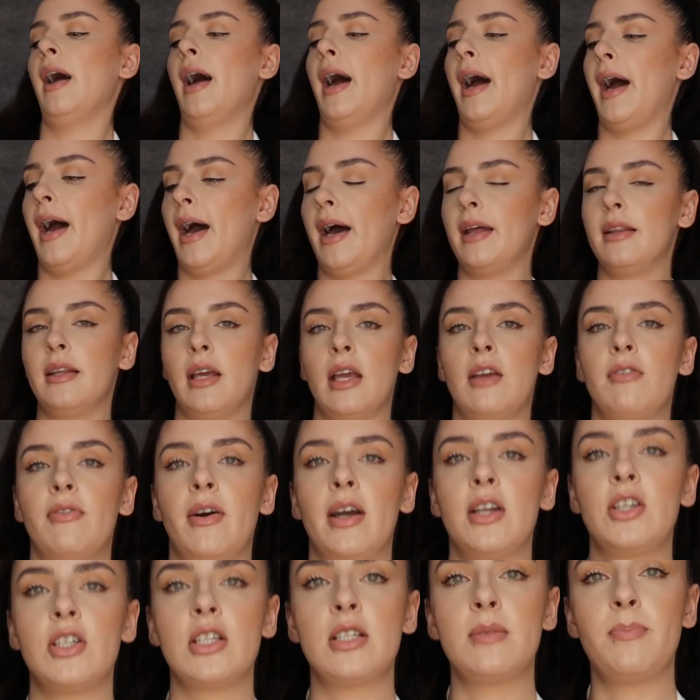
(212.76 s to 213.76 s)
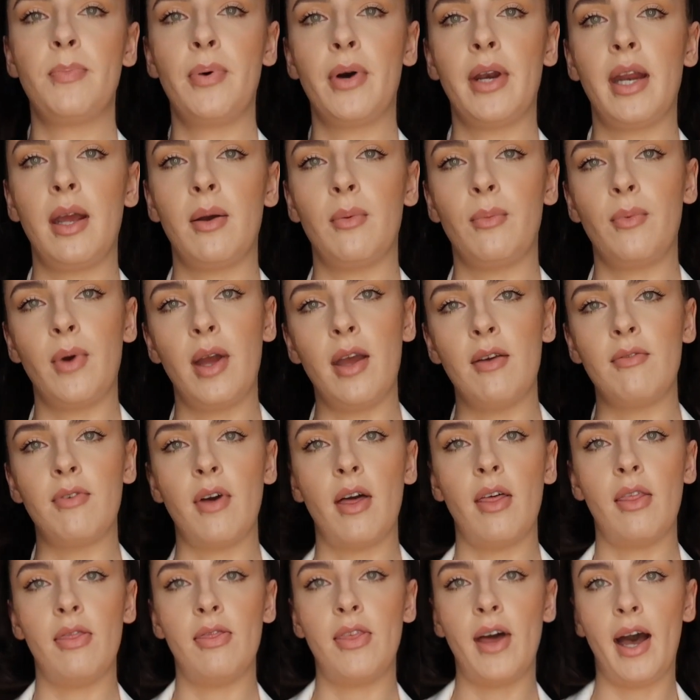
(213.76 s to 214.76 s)
And if I just put it with
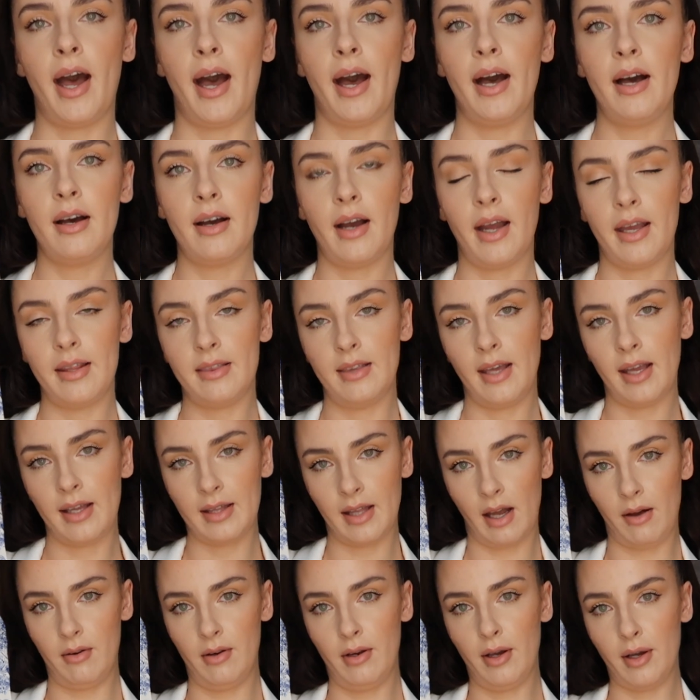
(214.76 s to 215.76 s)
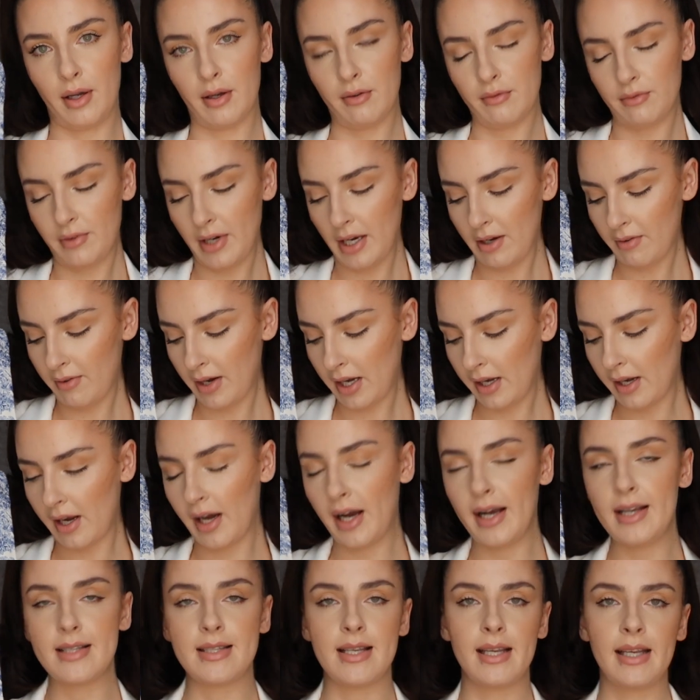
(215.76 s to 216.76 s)
that, I think that will look really
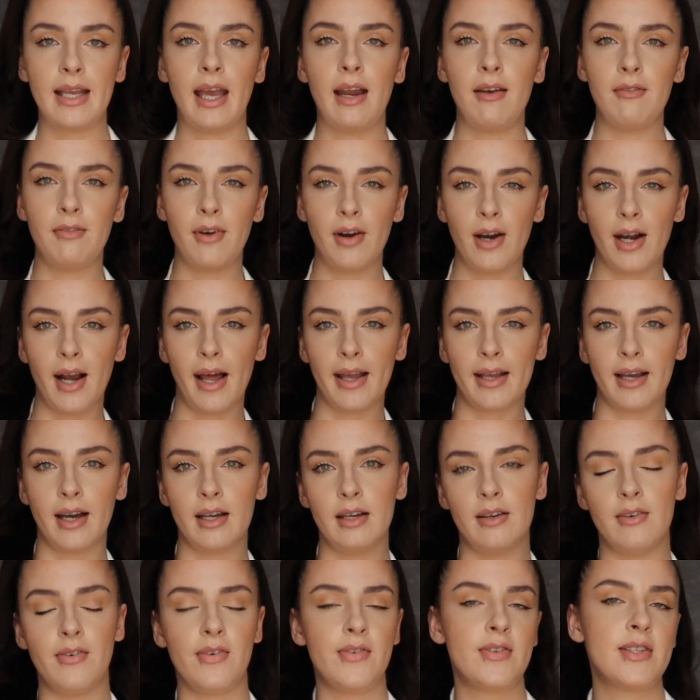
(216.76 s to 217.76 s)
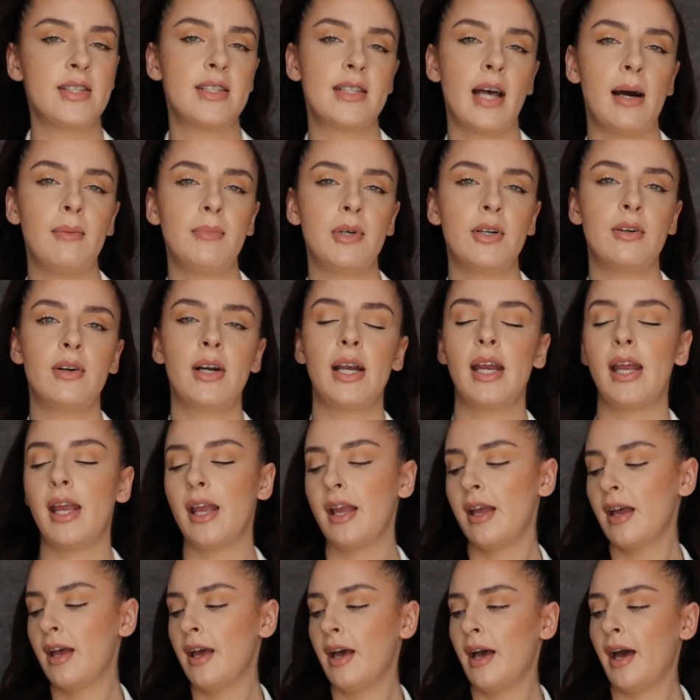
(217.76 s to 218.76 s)
nice. Again, very like kind of
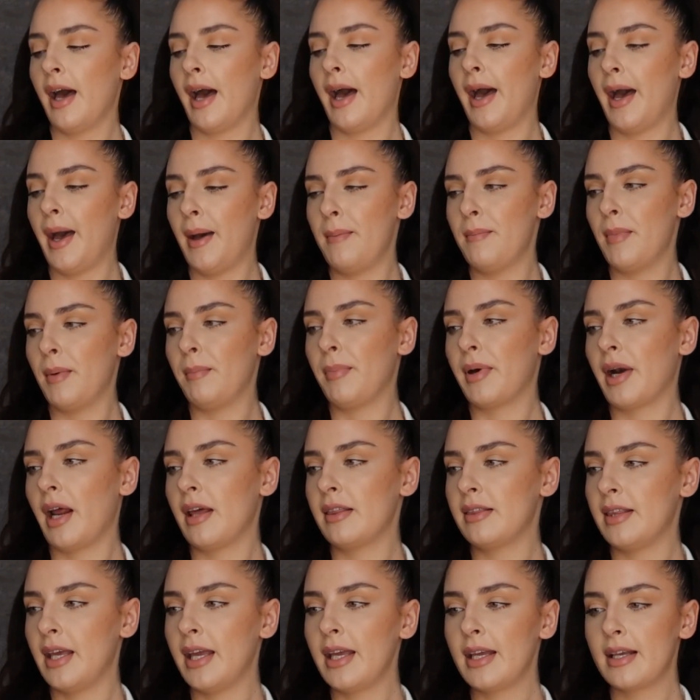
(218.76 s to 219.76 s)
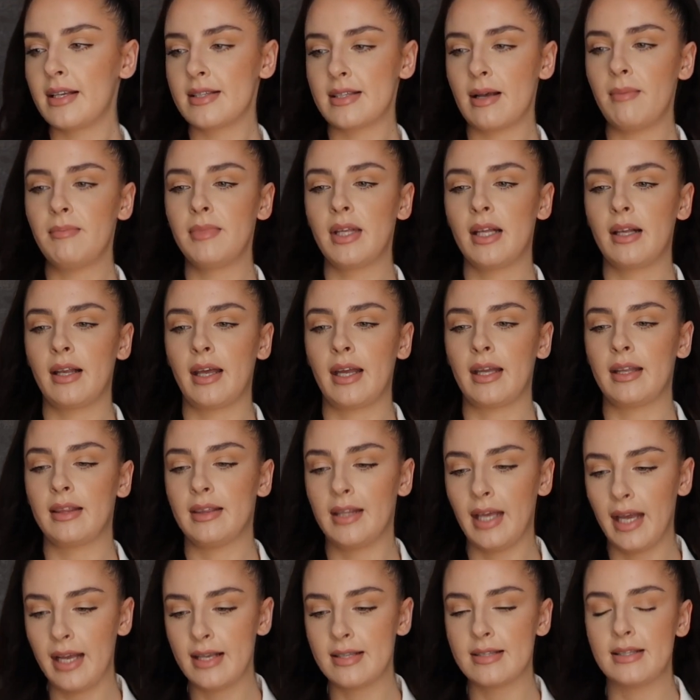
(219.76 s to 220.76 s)
summery. But I think something
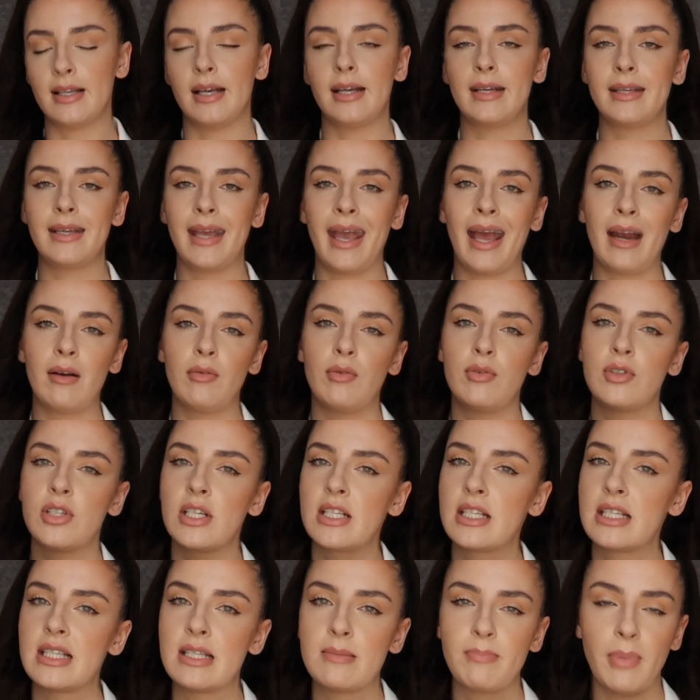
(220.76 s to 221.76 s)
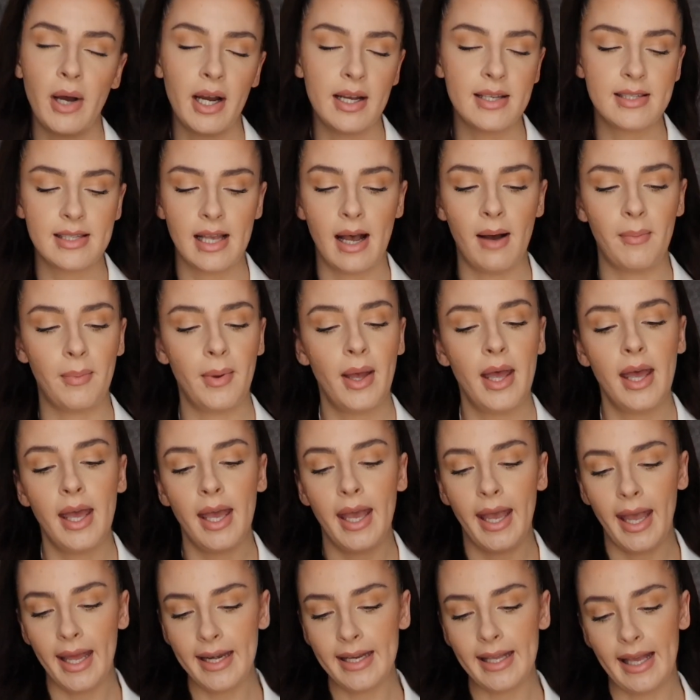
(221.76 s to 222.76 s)
like this, again, will just spice up
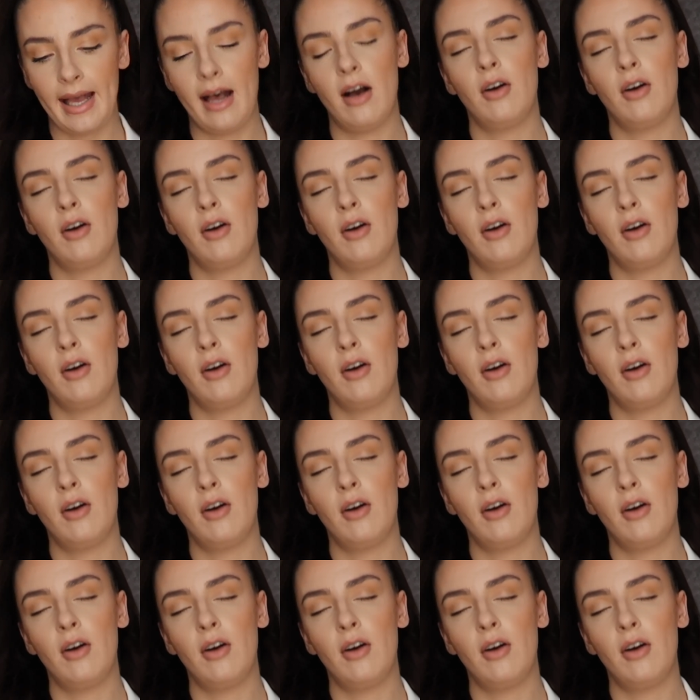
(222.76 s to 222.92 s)
any